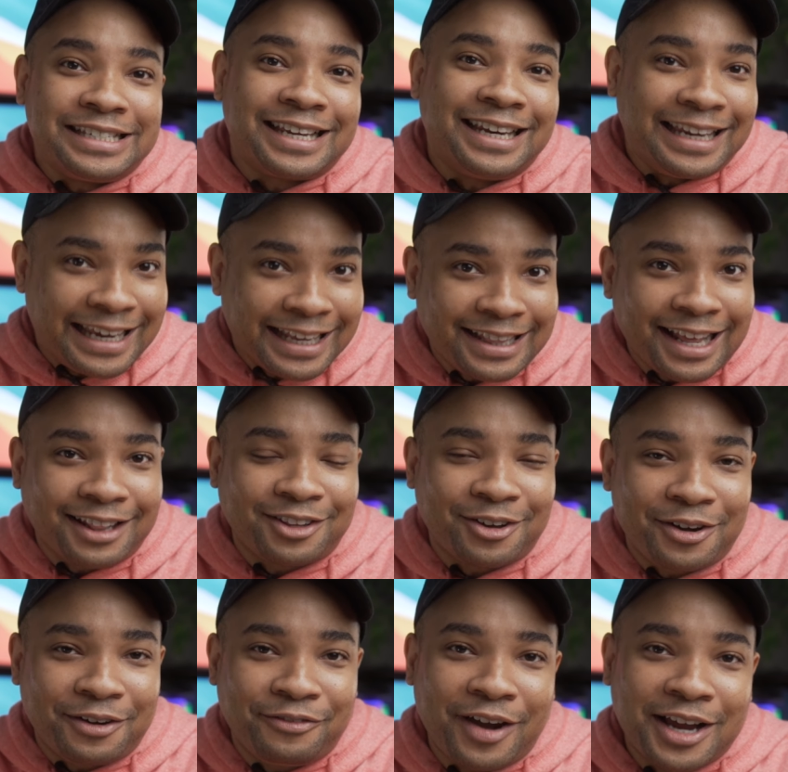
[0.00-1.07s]
gonna get that
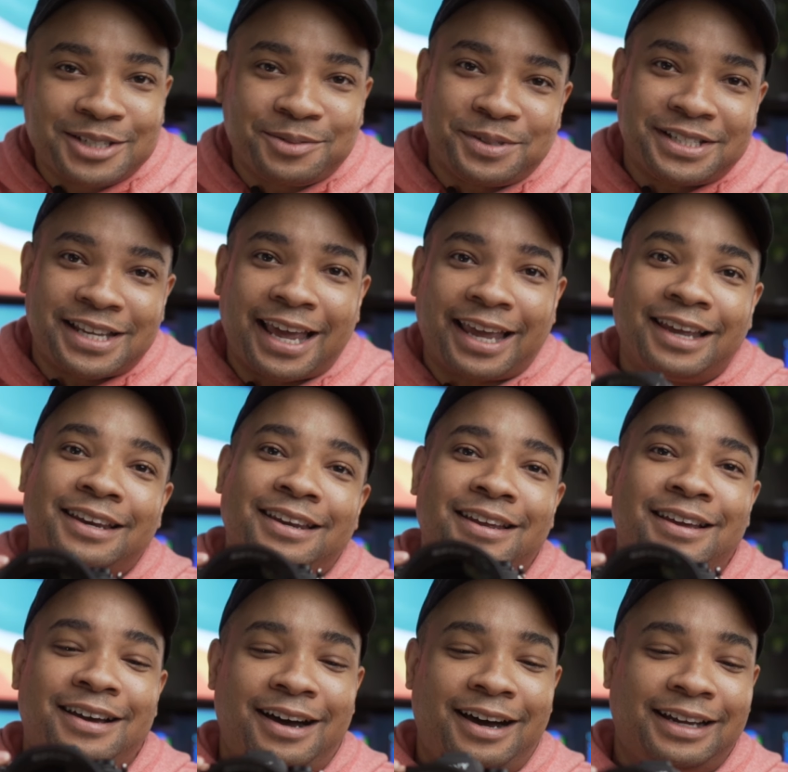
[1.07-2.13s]
30 frames per second.
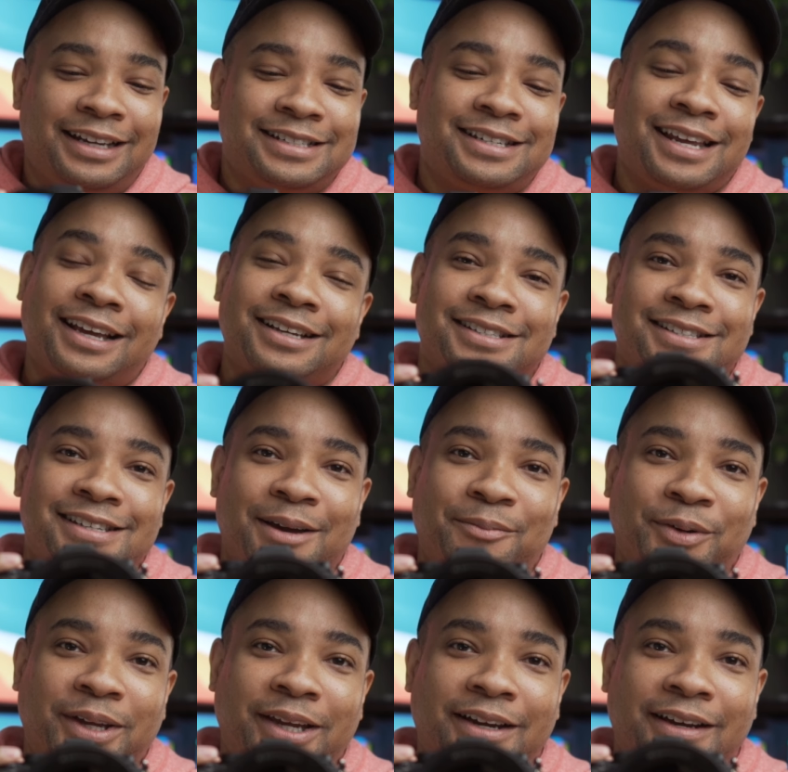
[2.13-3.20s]
Let's take a
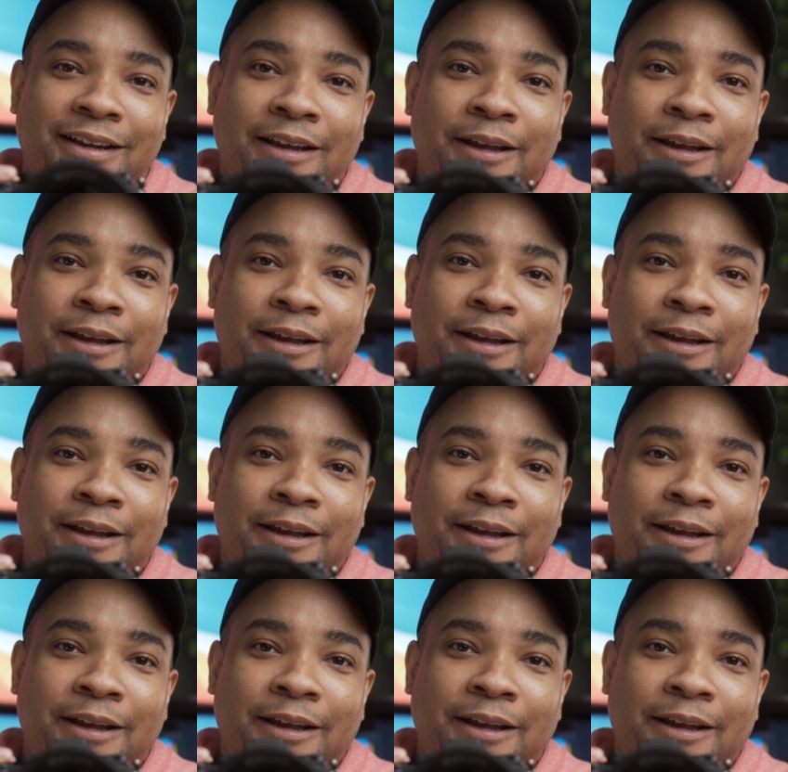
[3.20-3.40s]
sample here.